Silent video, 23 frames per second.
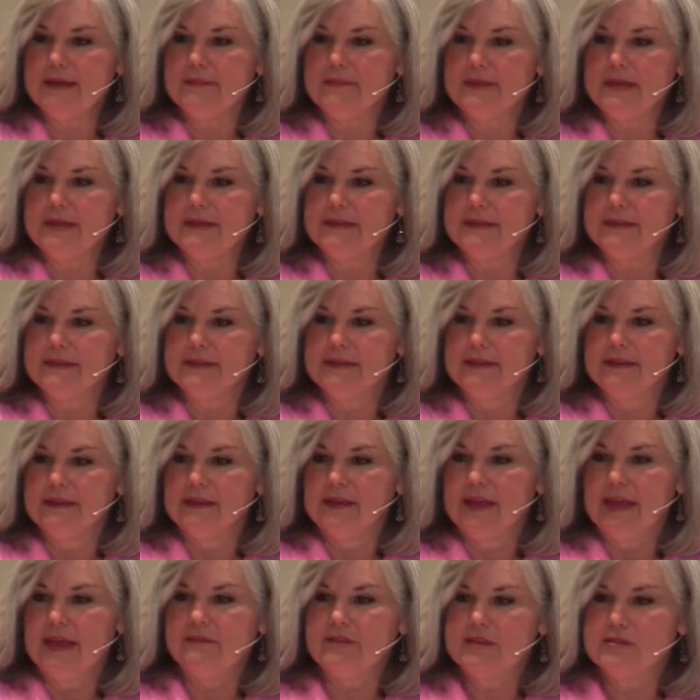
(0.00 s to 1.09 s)
I mean,
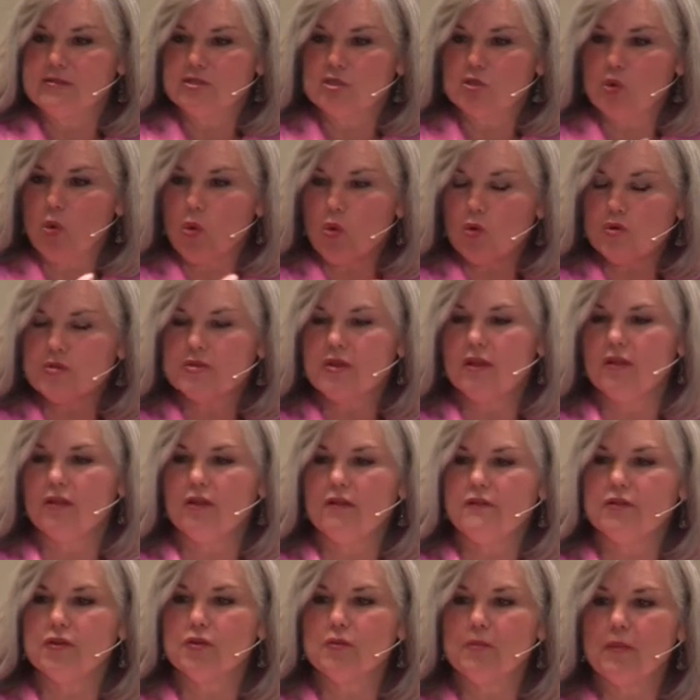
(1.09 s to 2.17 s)
having sores all
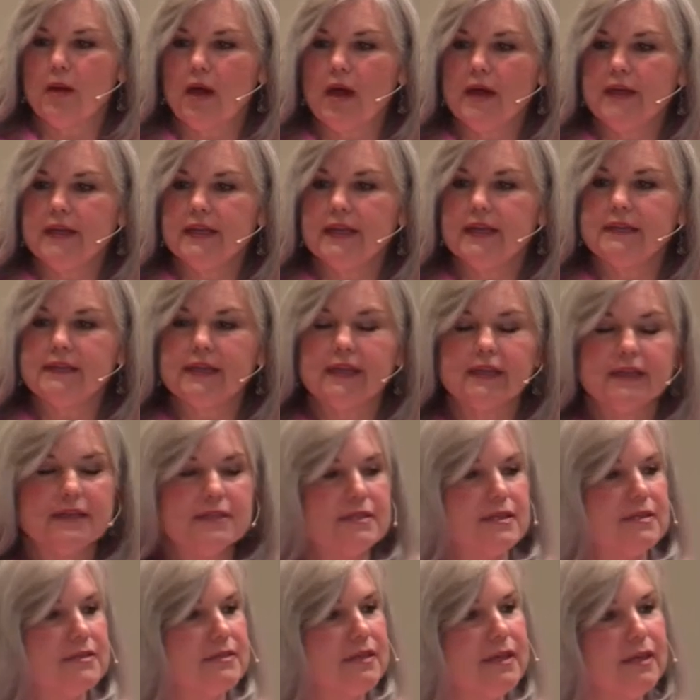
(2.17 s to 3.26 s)
over your body, and yet he
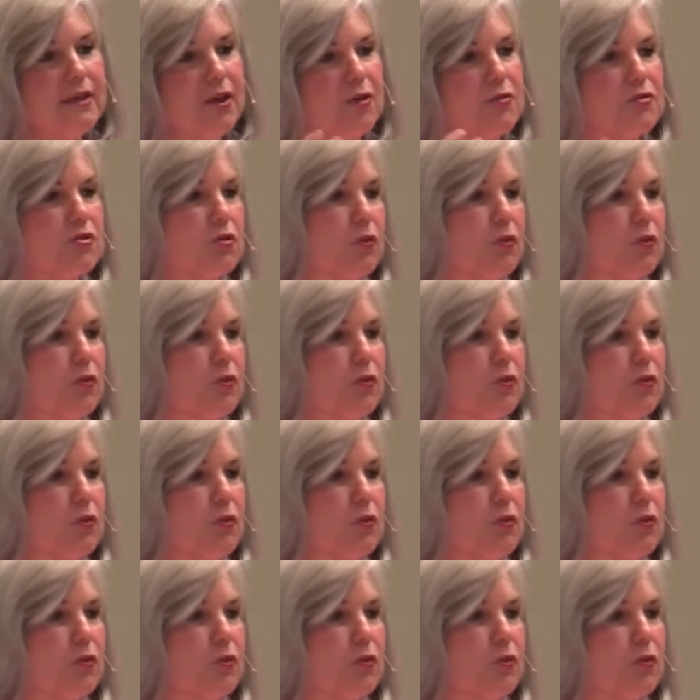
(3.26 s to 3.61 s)
says, He knows